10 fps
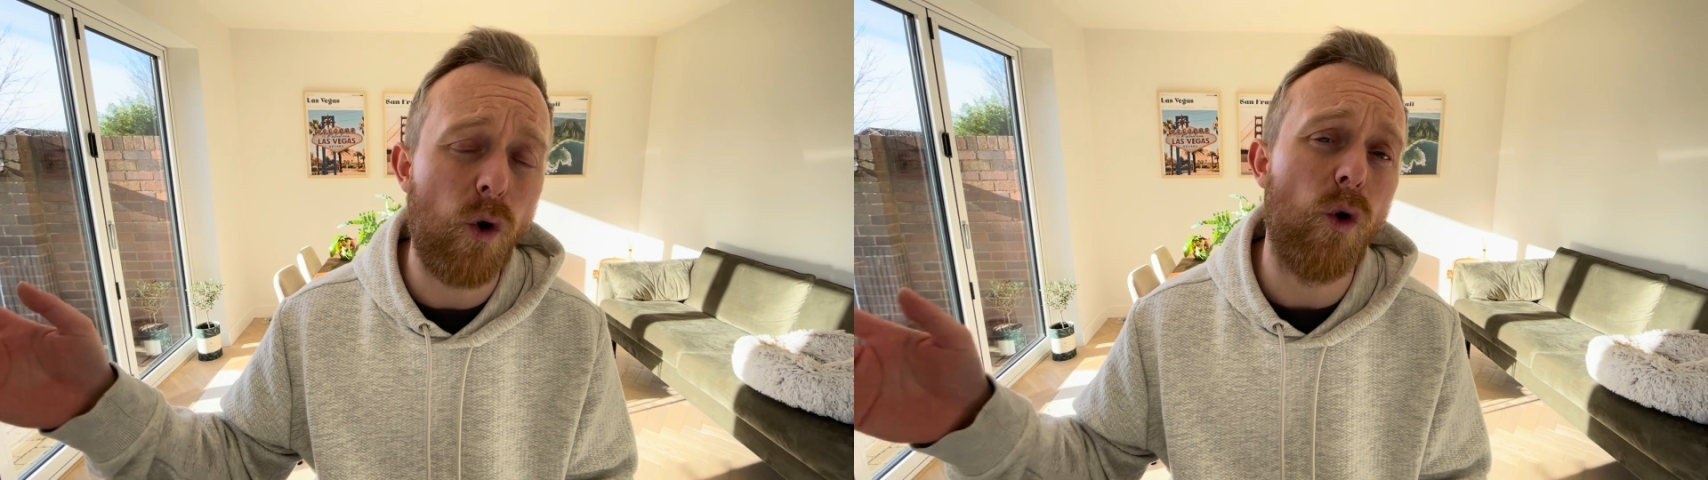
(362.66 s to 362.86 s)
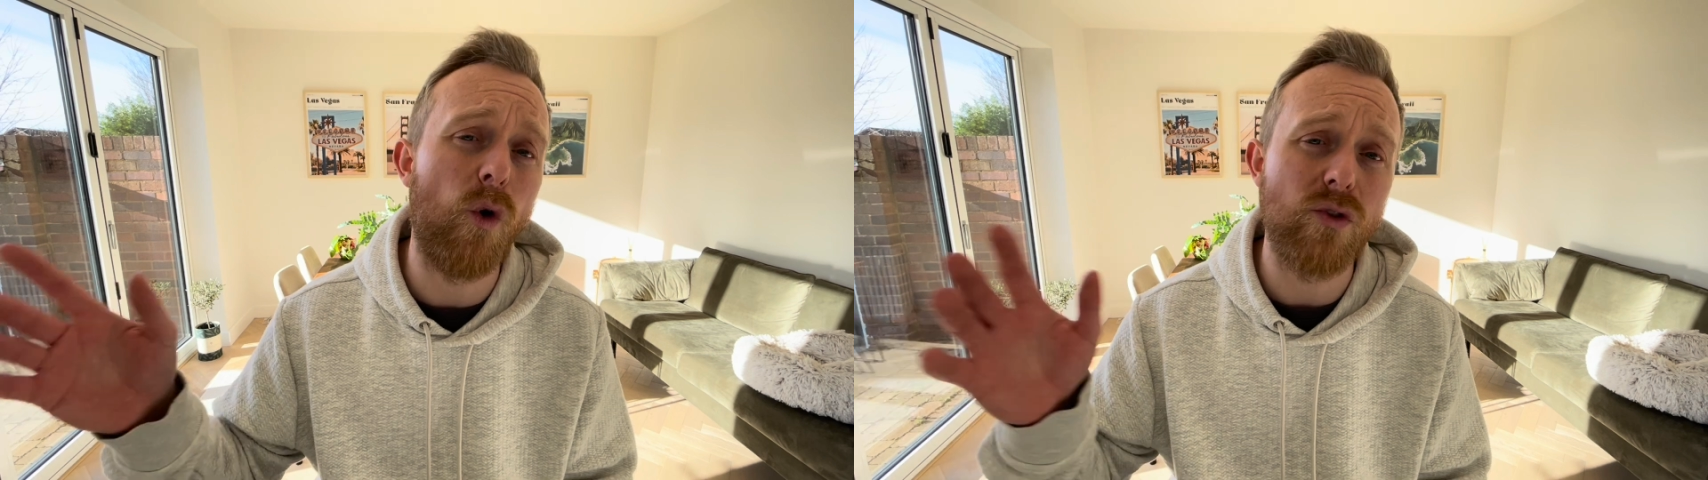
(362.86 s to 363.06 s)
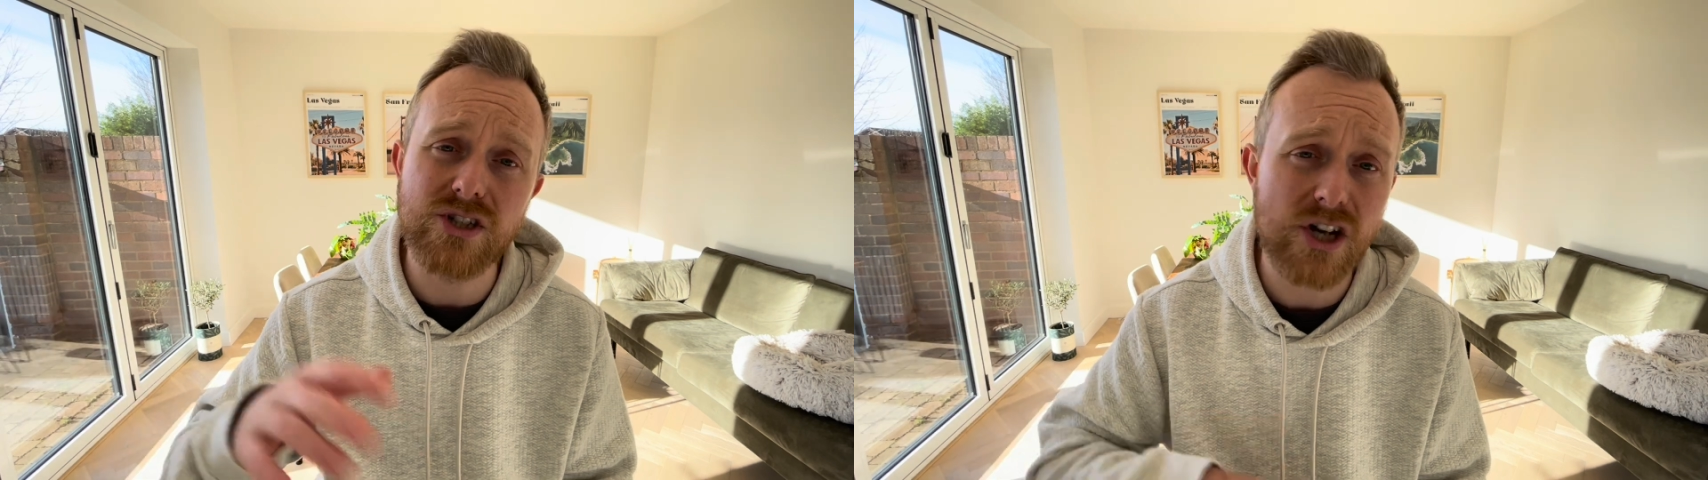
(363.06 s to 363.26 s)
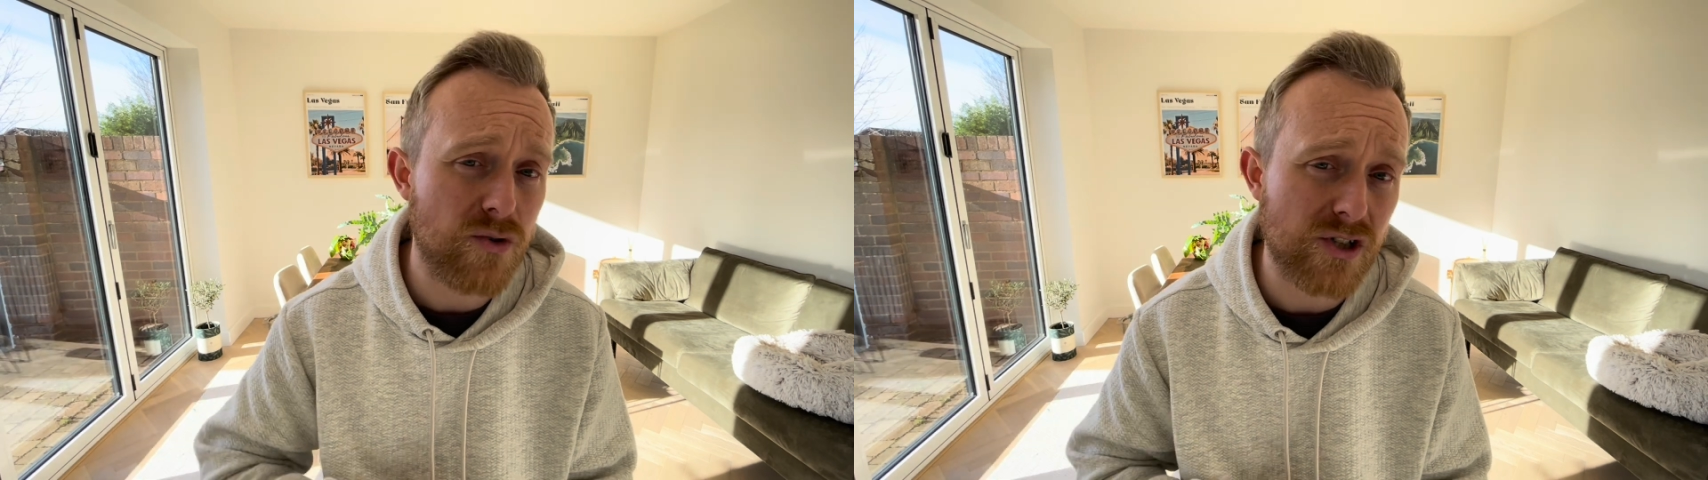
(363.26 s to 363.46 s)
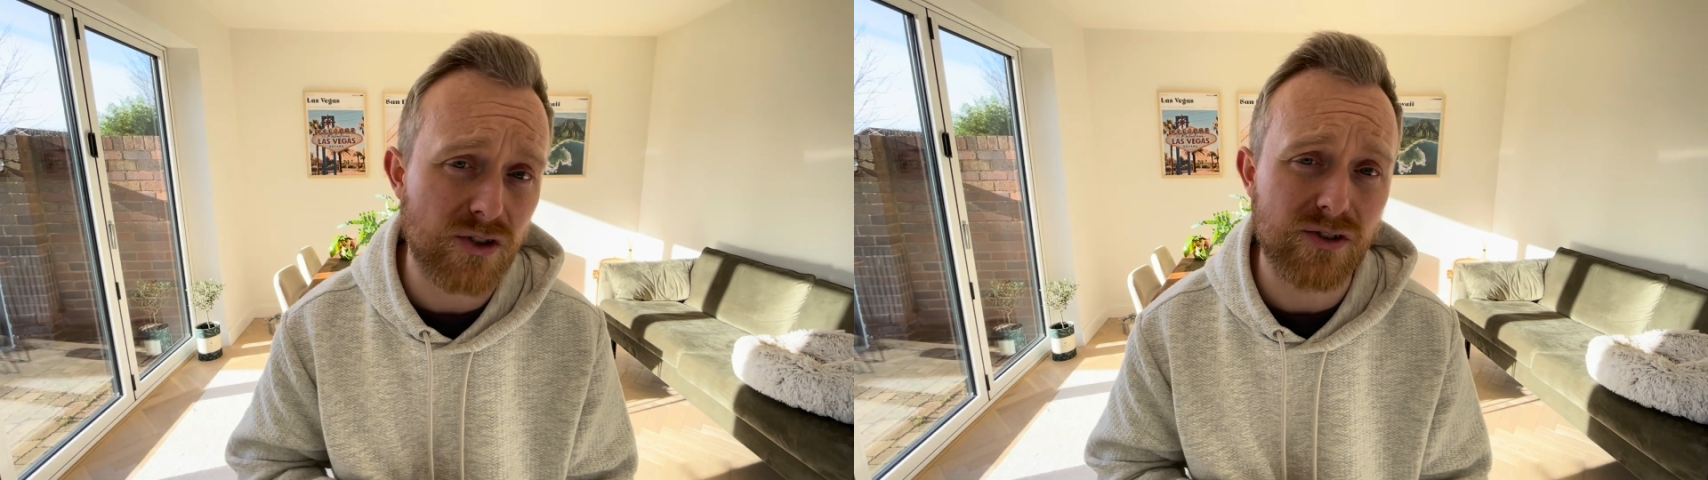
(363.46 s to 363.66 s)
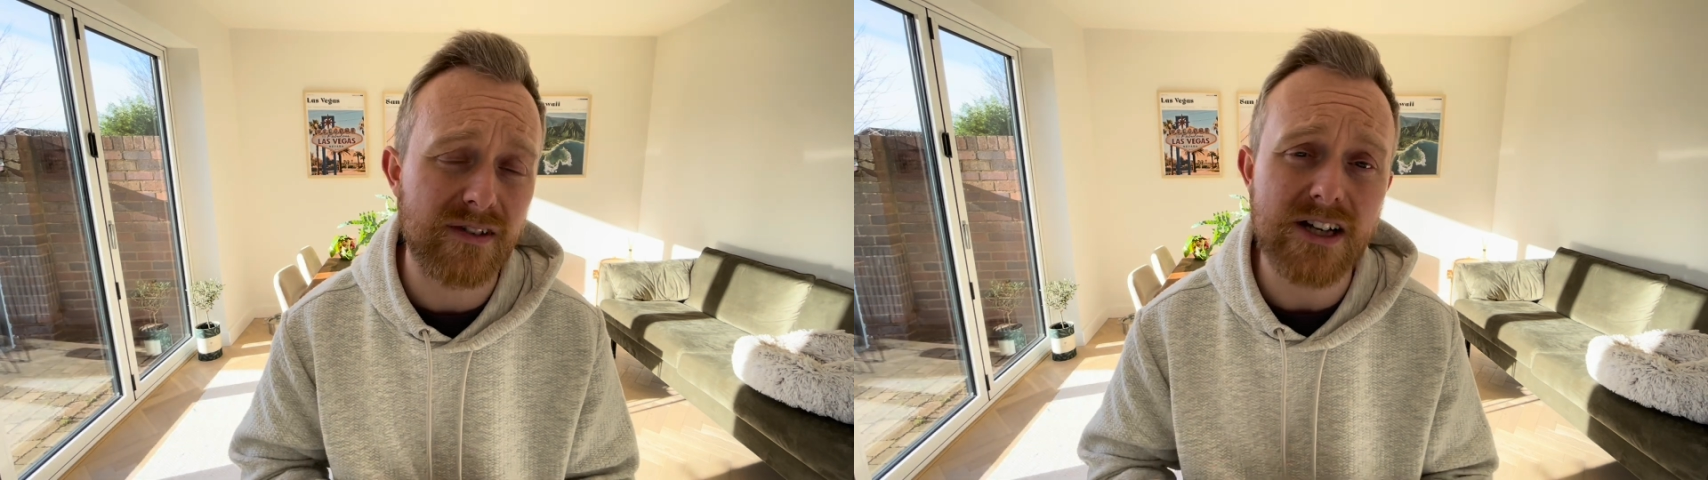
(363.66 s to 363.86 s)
or there's no sun,